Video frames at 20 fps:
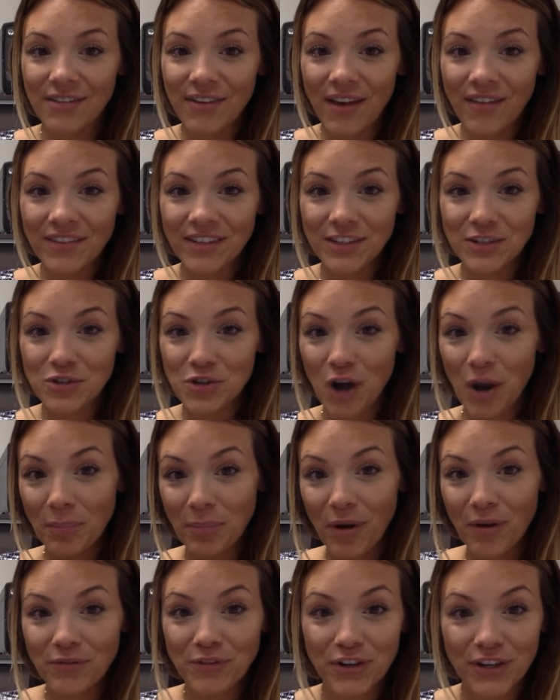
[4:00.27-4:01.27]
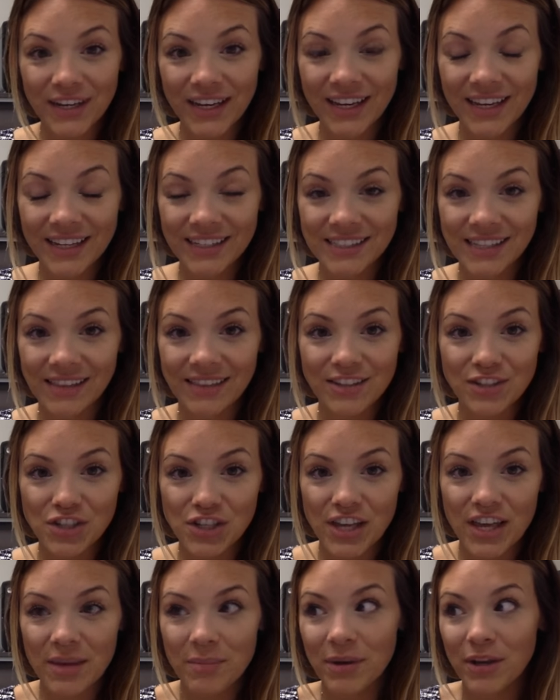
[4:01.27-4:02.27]
having to drop off your kids at the
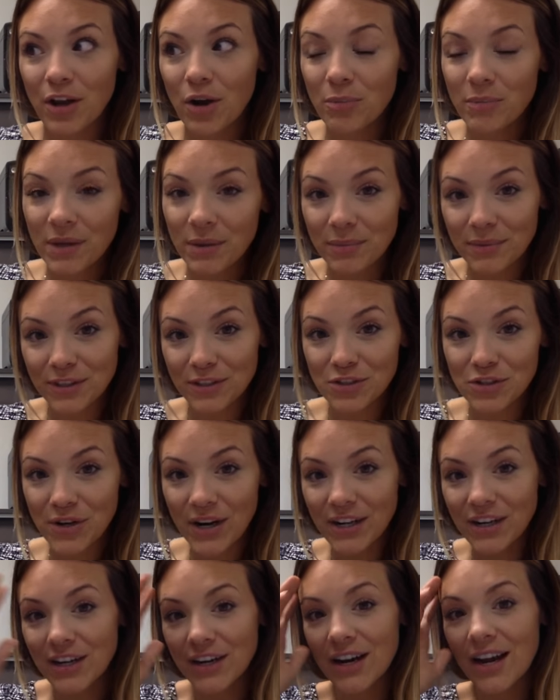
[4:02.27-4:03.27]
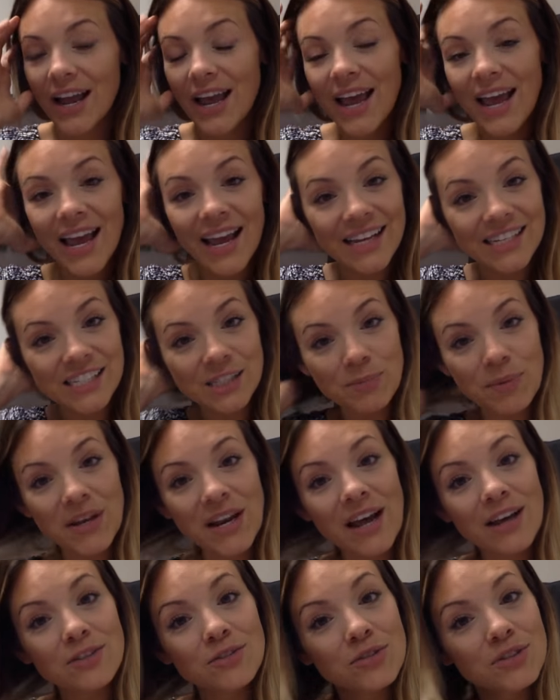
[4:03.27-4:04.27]
gym and go meet with the trainer and spend
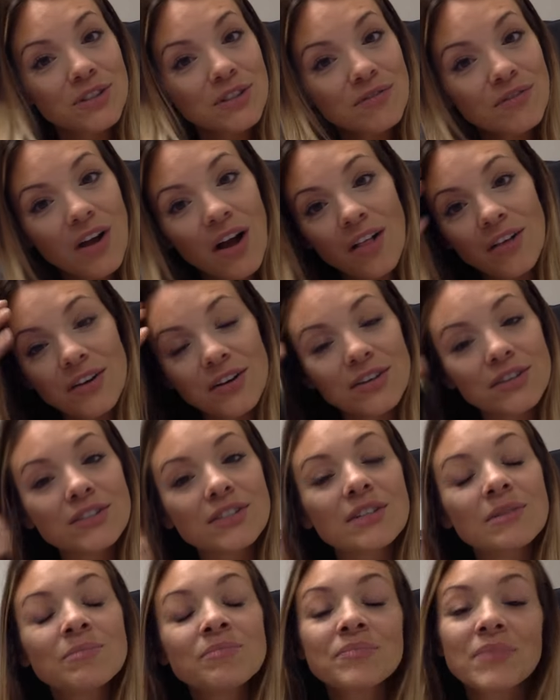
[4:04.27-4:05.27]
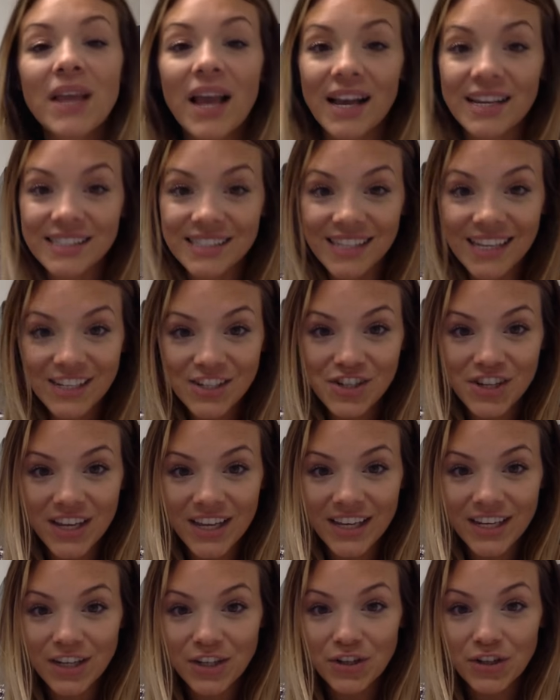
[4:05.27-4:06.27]
hundreds of dollars a
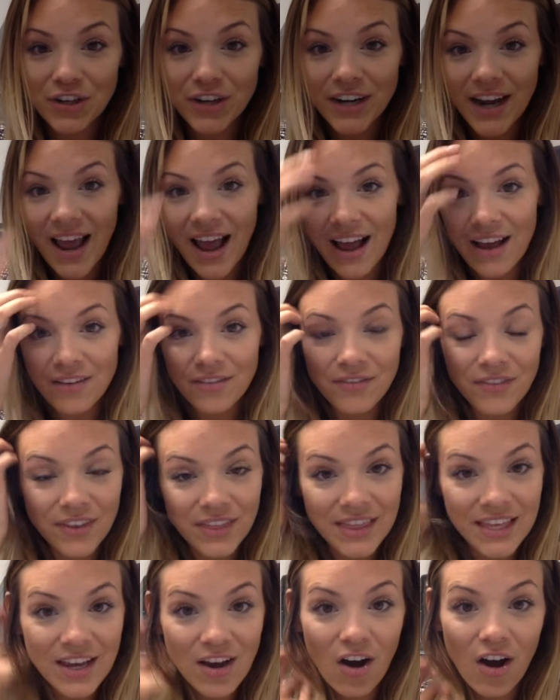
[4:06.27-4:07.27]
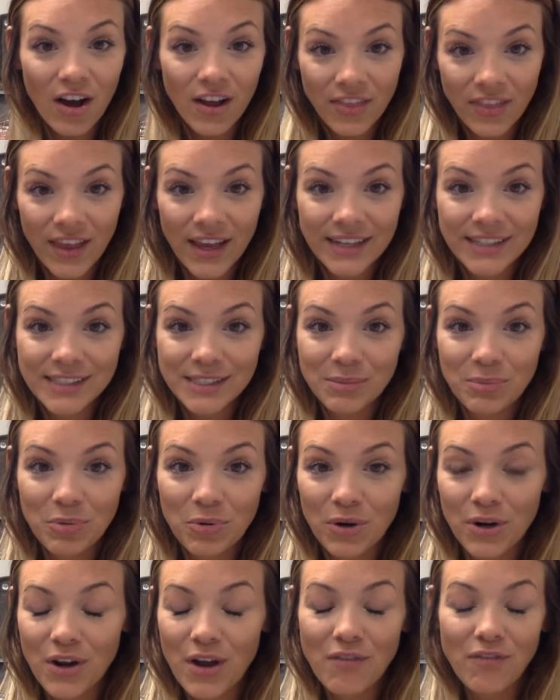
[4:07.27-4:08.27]
session, you're going to have the online
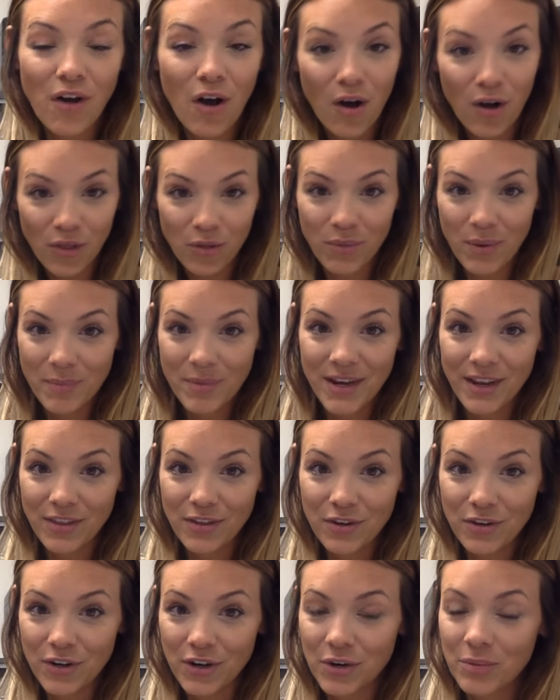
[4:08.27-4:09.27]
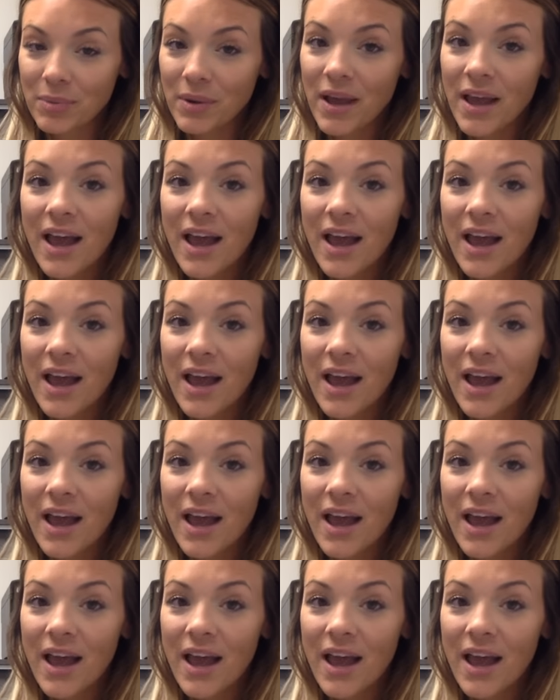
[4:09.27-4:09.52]
support of all the women in the group.